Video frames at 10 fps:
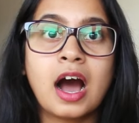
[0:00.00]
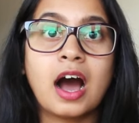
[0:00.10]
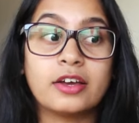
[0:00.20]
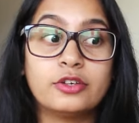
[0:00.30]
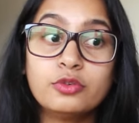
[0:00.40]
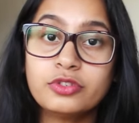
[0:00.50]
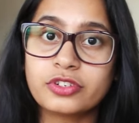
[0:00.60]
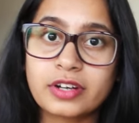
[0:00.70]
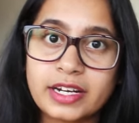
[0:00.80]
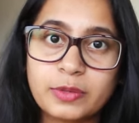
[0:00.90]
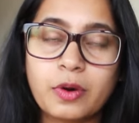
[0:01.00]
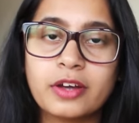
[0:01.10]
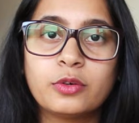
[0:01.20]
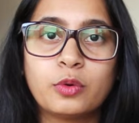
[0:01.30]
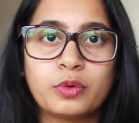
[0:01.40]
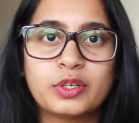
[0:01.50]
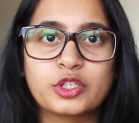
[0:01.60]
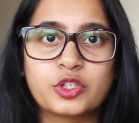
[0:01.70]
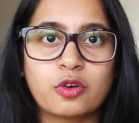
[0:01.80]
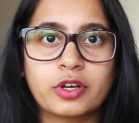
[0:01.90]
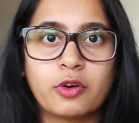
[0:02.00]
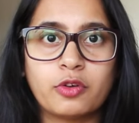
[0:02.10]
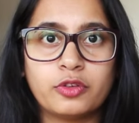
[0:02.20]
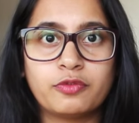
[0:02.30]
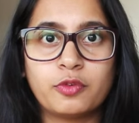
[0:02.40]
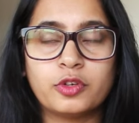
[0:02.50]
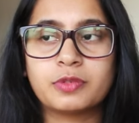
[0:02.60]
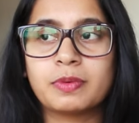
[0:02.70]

Are you the right one who is talking on the phones?